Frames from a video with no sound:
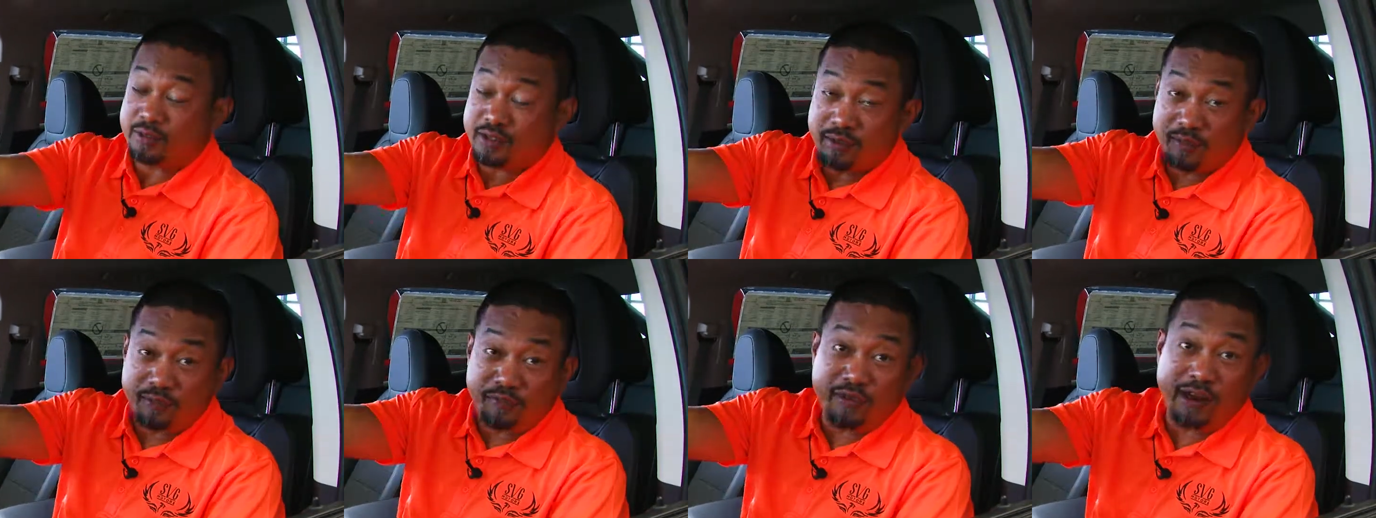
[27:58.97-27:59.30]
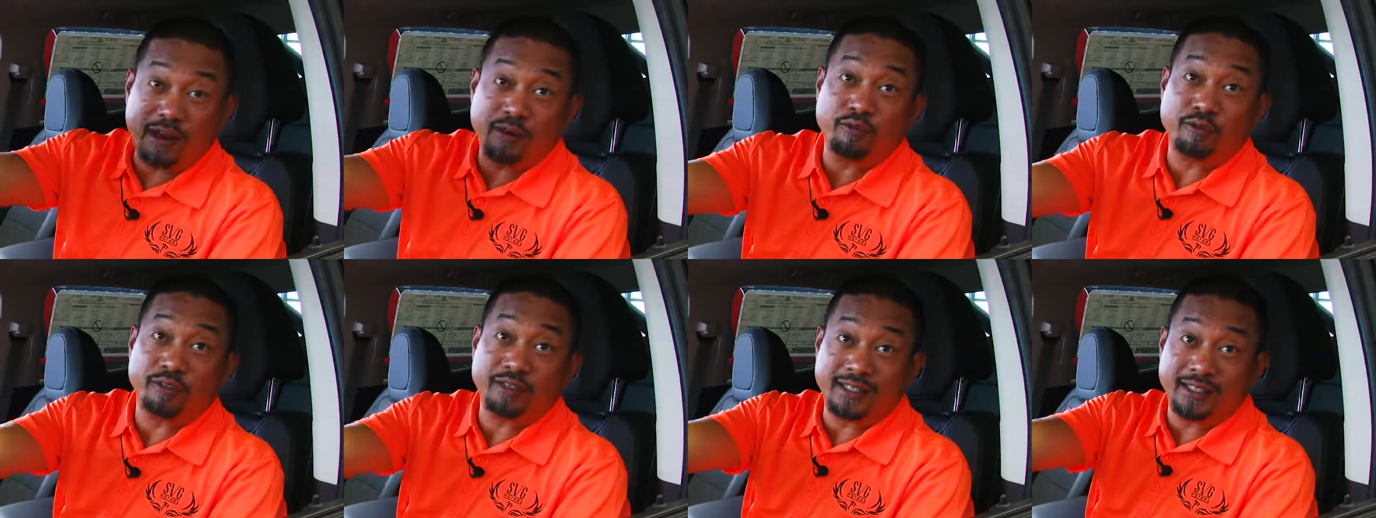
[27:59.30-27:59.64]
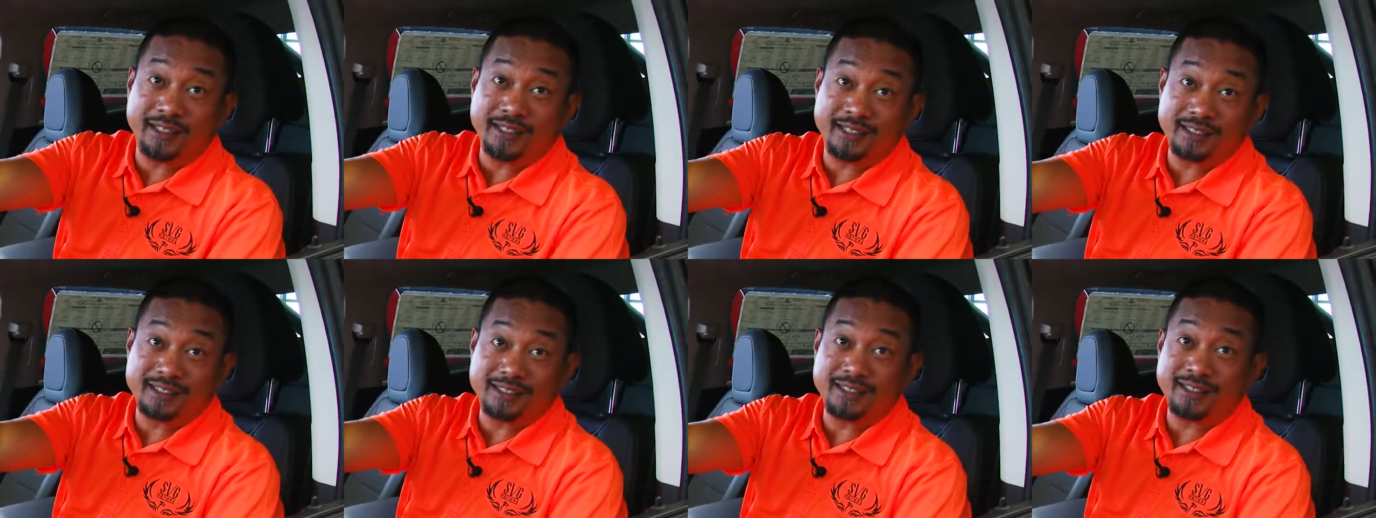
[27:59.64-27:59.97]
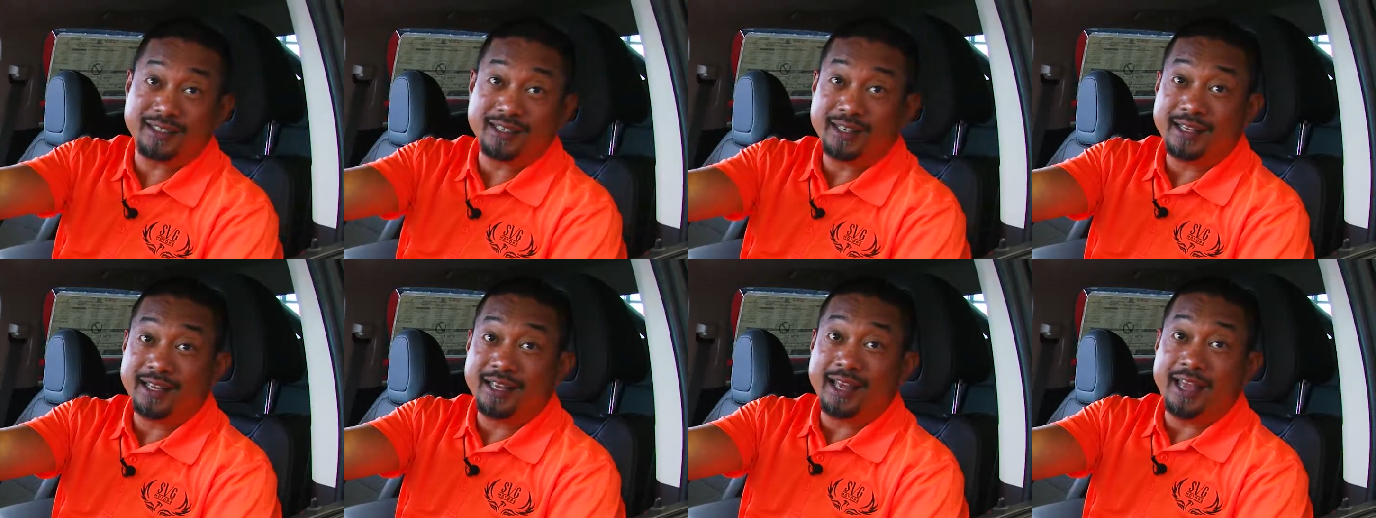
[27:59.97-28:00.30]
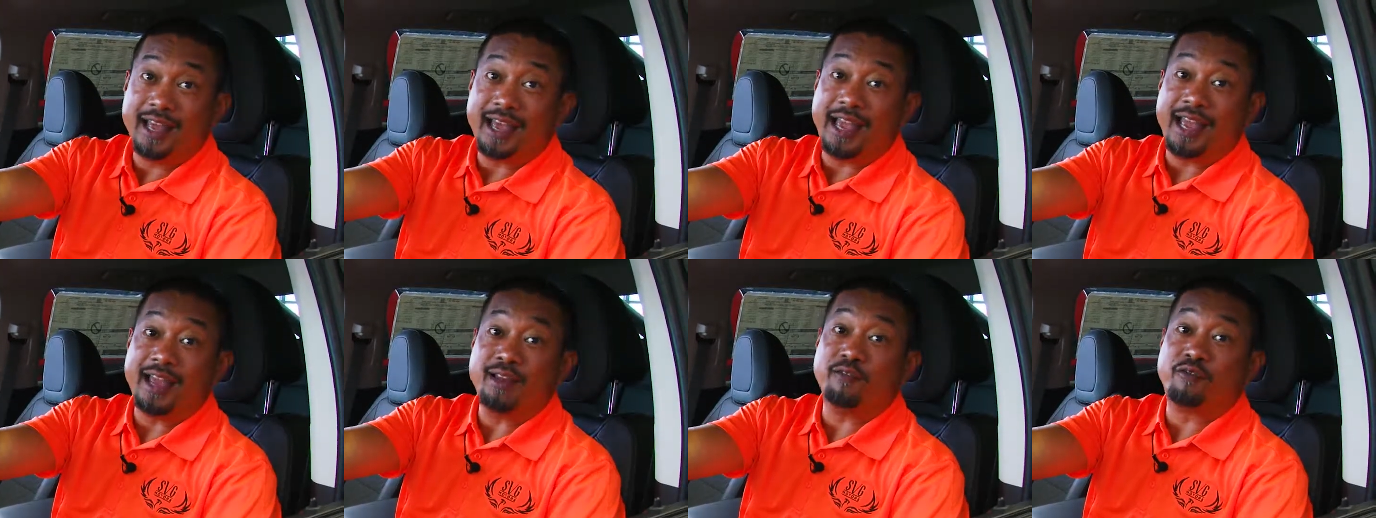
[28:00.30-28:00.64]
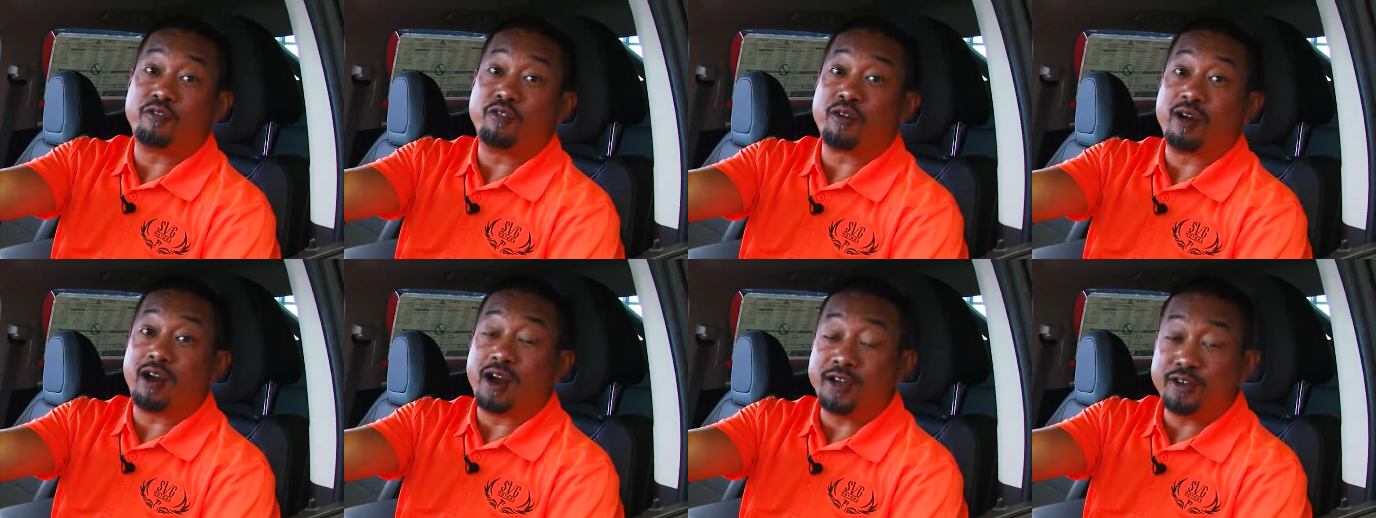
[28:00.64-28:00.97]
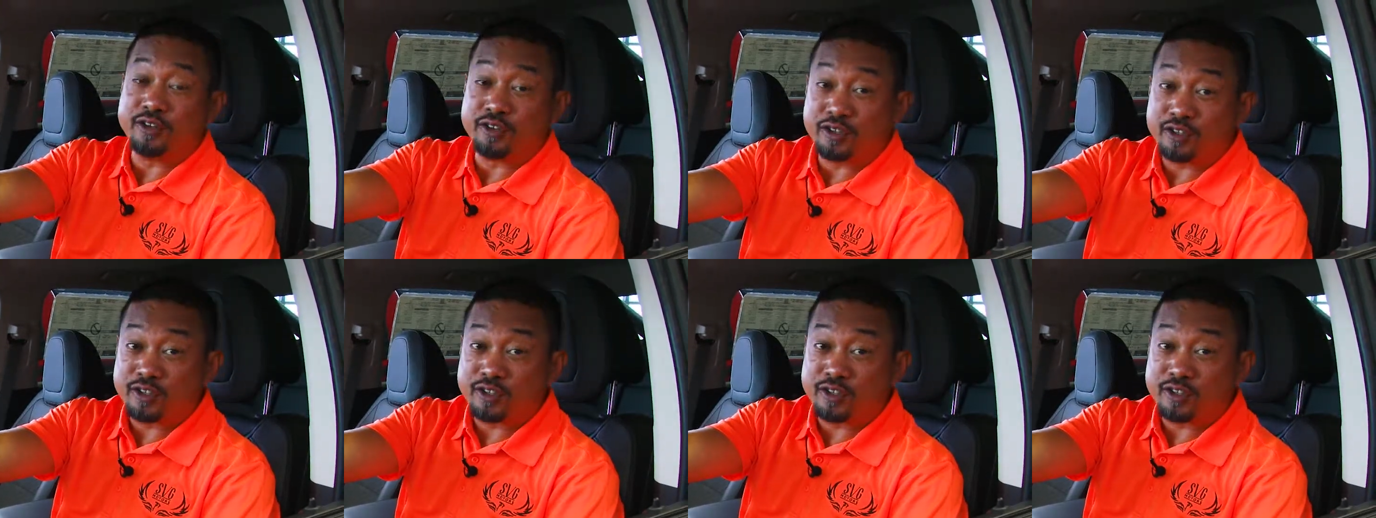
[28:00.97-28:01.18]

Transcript: some fun with this, and for under